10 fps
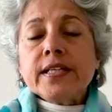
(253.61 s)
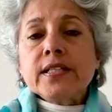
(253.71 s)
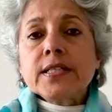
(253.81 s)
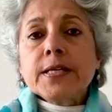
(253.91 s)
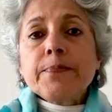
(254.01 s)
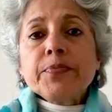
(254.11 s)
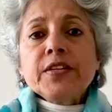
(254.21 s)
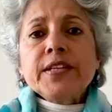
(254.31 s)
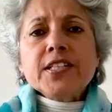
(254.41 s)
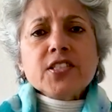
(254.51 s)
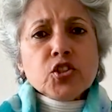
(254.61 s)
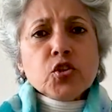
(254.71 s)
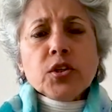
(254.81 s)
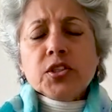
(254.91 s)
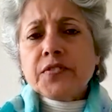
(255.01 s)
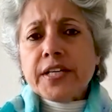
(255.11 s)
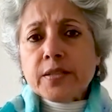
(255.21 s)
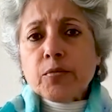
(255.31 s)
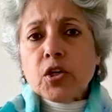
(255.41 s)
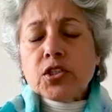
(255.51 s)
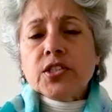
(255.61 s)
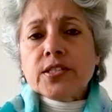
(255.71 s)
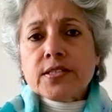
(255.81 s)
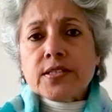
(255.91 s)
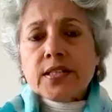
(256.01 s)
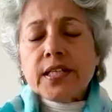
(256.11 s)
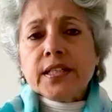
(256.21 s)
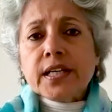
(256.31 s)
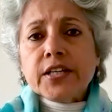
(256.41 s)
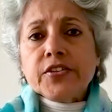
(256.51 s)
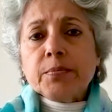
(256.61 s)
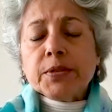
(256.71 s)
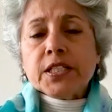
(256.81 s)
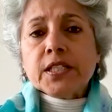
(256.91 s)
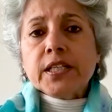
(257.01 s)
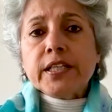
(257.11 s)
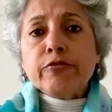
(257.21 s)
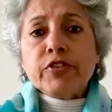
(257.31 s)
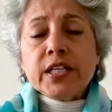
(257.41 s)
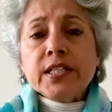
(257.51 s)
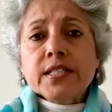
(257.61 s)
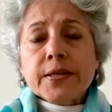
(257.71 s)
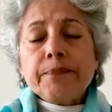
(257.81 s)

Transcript: And there is a shortage of entomologists in the country, particularly field